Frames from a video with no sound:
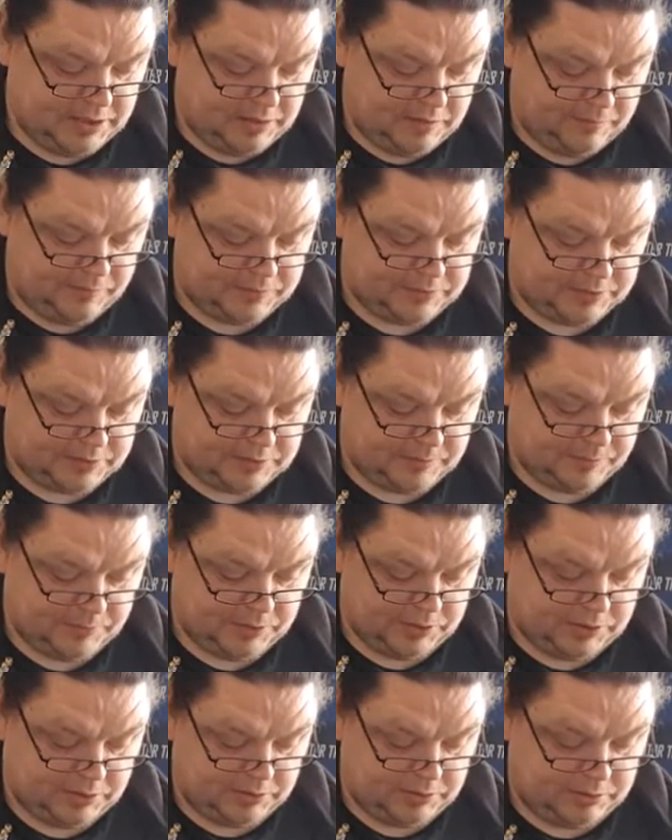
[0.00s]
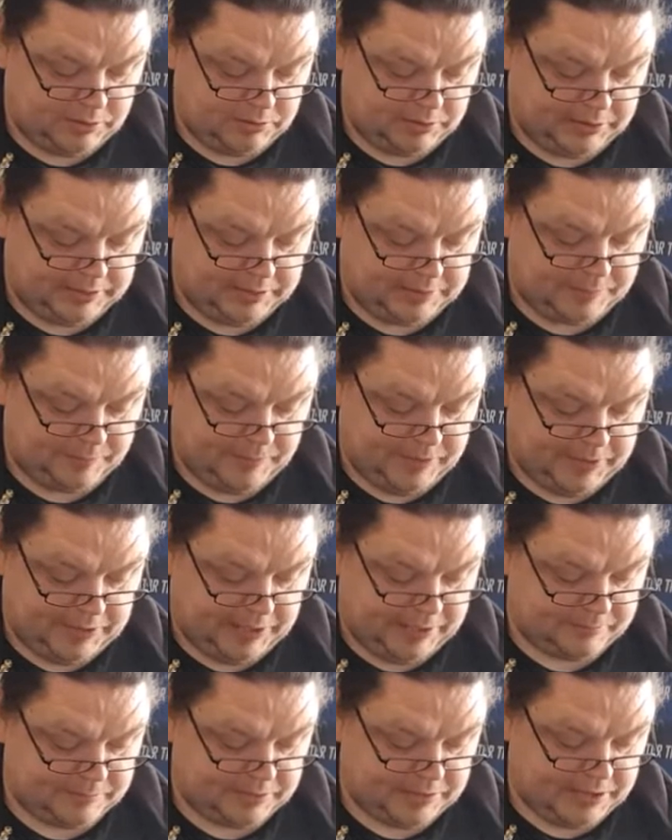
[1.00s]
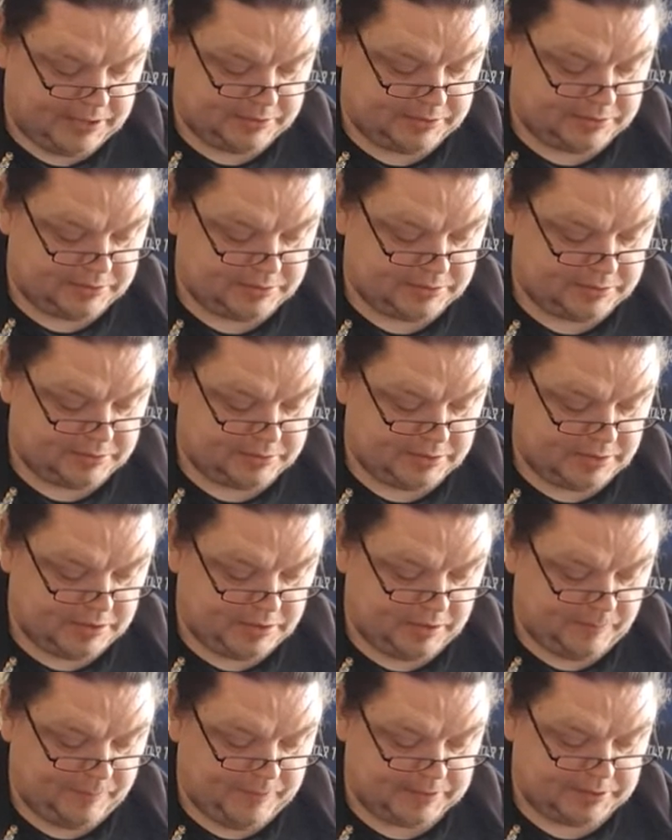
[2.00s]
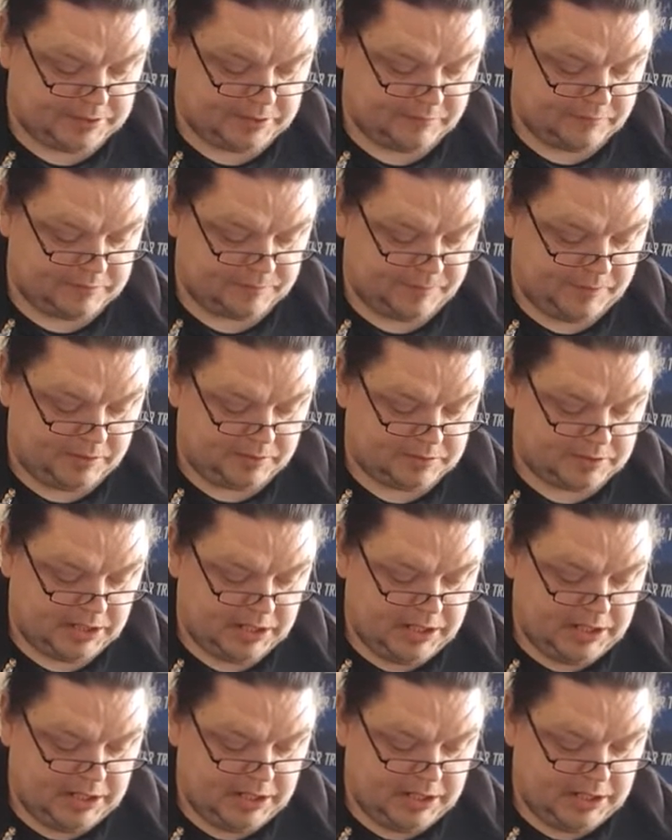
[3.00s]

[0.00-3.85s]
Officer T'Pol anticipated Captain Archer's compassionate response